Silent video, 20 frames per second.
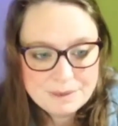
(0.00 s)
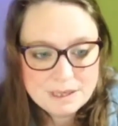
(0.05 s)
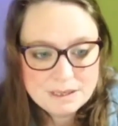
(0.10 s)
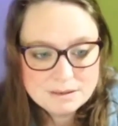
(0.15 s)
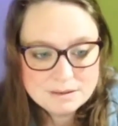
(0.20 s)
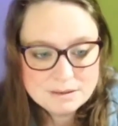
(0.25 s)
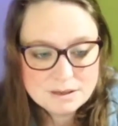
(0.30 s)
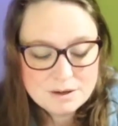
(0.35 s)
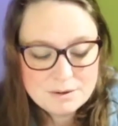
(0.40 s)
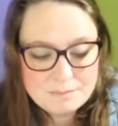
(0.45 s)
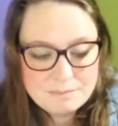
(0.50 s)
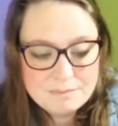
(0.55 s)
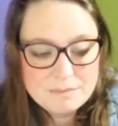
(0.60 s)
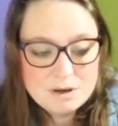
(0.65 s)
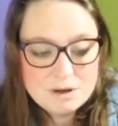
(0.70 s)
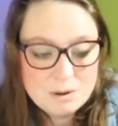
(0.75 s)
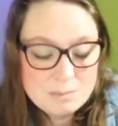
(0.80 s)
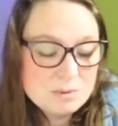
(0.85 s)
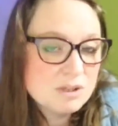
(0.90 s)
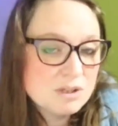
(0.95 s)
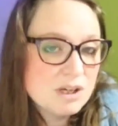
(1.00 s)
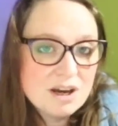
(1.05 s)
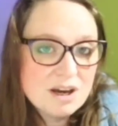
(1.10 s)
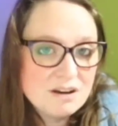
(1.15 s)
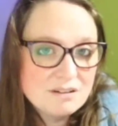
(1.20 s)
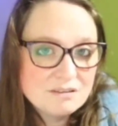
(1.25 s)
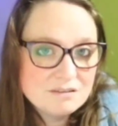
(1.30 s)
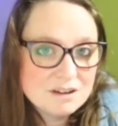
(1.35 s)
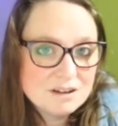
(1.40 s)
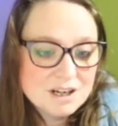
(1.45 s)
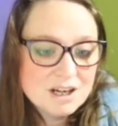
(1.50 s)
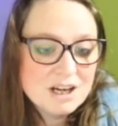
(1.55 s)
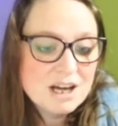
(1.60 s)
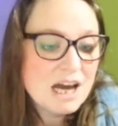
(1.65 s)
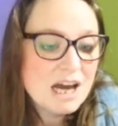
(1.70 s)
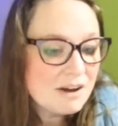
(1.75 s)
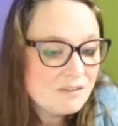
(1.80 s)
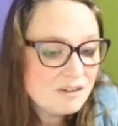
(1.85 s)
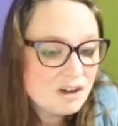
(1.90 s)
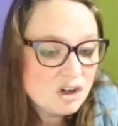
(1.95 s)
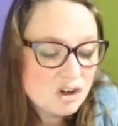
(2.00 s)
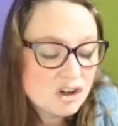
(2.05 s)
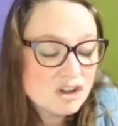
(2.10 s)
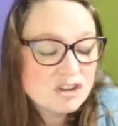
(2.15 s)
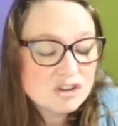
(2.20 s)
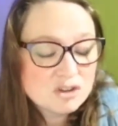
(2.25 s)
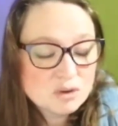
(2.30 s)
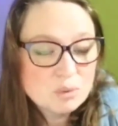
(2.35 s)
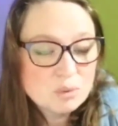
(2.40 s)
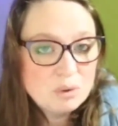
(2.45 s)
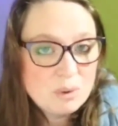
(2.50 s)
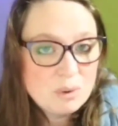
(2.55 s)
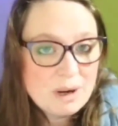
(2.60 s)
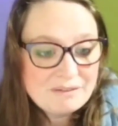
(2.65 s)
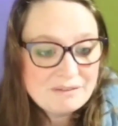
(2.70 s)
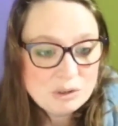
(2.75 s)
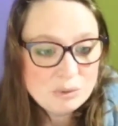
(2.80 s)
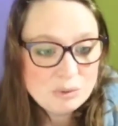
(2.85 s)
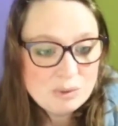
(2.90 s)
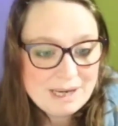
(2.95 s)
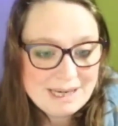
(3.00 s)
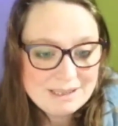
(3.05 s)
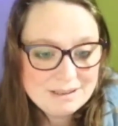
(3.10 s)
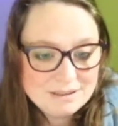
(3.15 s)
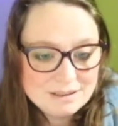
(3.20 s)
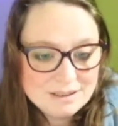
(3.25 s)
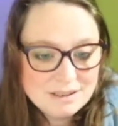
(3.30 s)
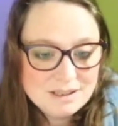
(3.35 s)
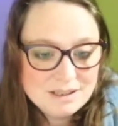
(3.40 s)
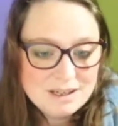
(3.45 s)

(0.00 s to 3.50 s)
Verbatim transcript: So observe. Have a look at the soil you have in your hand